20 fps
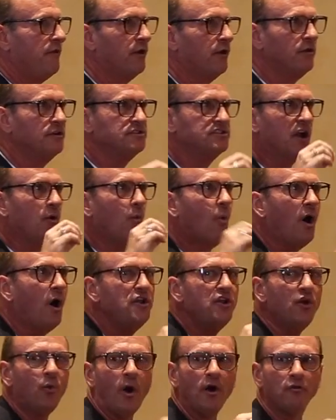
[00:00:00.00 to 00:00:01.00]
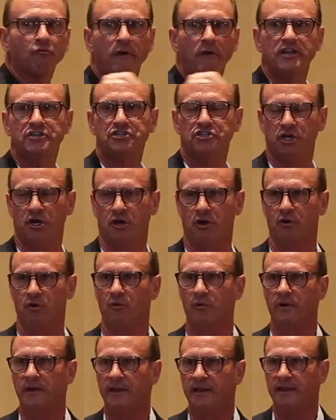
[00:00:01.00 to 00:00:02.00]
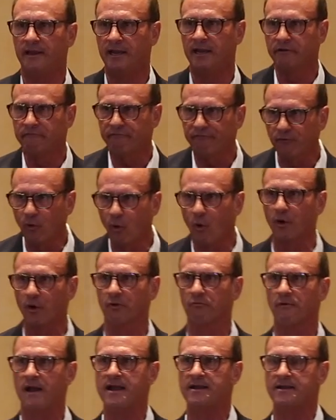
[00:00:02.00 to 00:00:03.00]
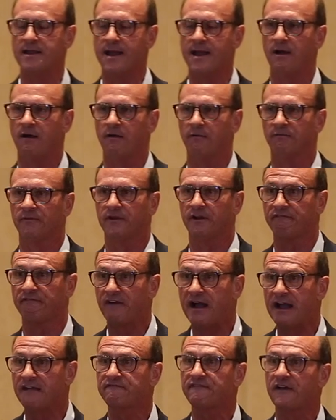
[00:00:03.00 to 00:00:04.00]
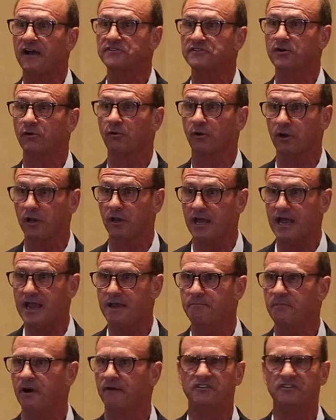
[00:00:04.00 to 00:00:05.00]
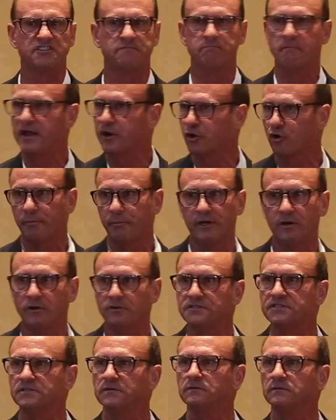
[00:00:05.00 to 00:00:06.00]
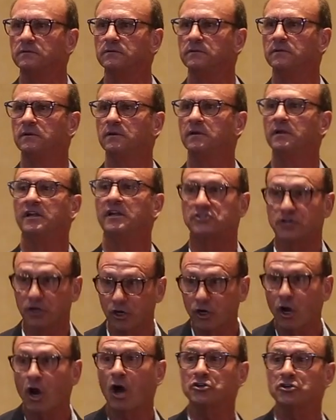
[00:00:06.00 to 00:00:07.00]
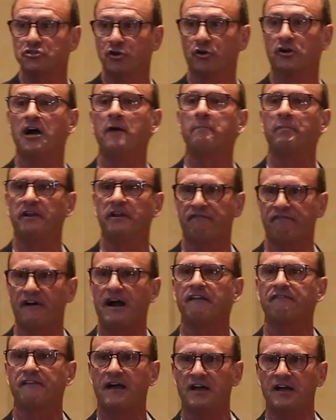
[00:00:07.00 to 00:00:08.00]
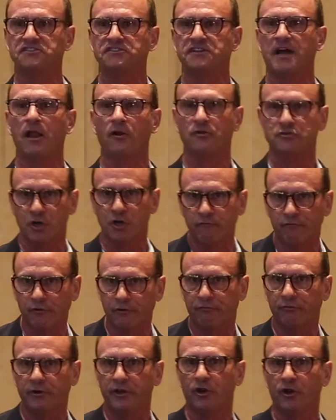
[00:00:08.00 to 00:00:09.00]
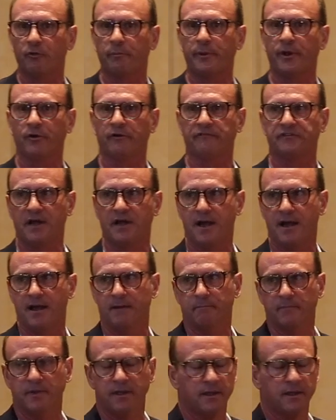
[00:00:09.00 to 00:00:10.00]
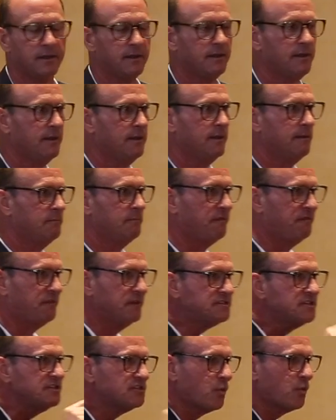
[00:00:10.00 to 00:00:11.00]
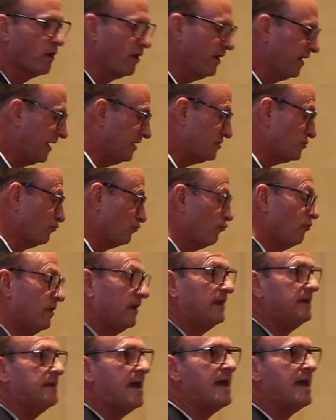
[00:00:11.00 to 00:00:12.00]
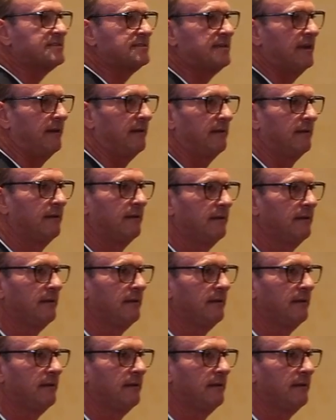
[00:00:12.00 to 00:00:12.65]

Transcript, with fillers: There is a one to one ratio in Florida right now that a $5,000 claim of just medical bills, it's going to cost your company $5,000 over a three year period of time. But this is where it gets really nasty.